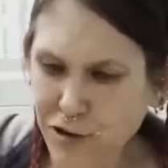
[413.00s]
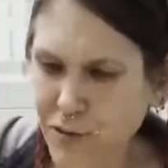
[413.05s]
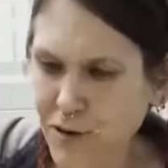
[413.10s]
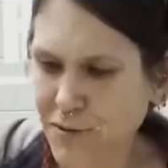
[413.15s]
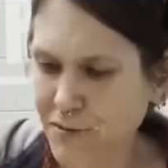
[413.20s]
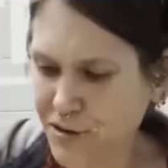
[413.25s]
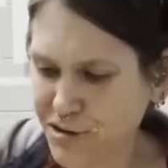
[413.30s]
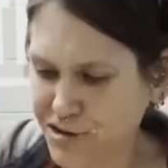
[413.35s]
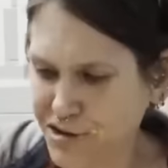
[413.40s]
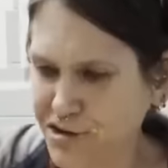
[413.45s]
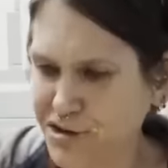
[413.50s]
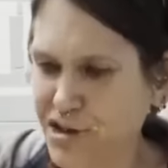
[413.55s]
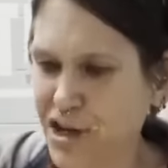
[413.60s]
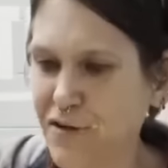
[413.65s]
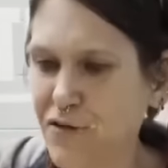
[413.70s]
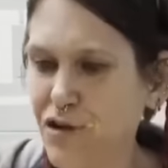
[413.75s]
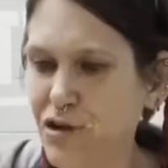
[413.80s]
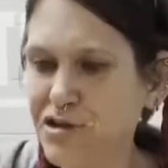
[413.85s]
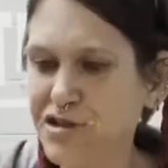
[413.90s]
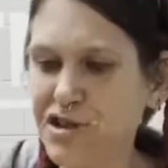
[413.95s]
a lot of
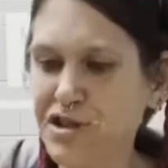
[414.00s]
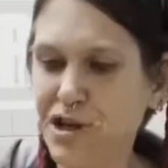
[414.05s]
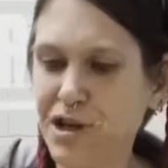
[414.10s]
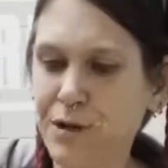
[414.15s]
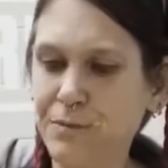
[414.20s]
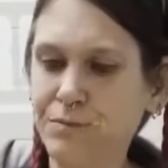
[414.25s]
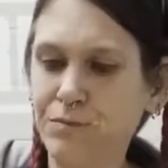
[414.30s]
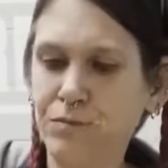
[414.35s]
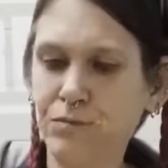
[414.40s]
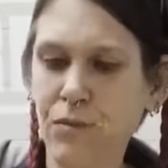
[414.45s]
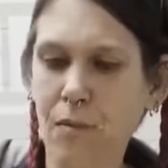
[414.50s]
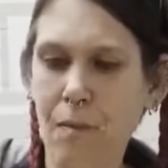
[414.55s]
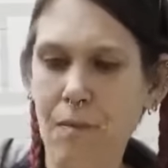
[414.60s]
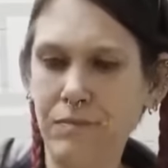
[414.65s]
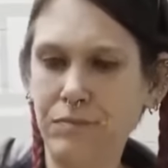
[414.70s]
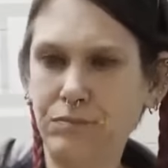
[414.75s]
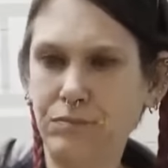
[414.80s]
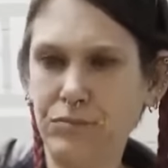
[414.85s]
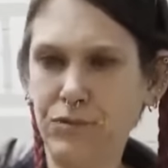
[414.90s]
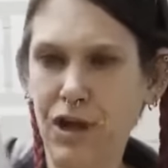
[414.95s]
tin foil in here.
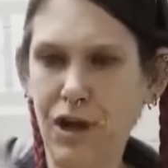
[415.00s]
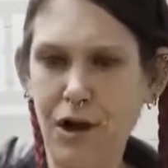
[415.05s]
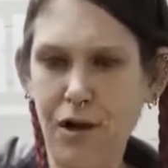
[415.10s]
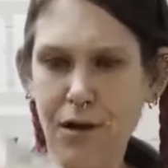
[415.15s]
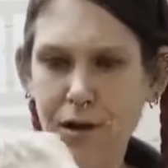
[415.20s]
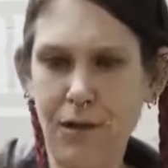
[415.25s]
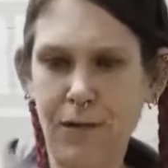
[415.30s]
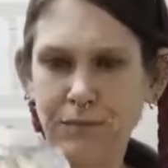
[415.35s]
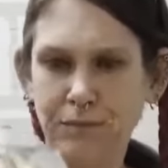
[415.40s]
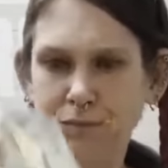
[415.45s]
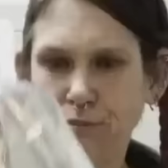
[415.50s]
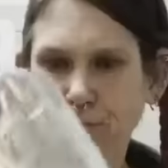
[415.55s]
Oh,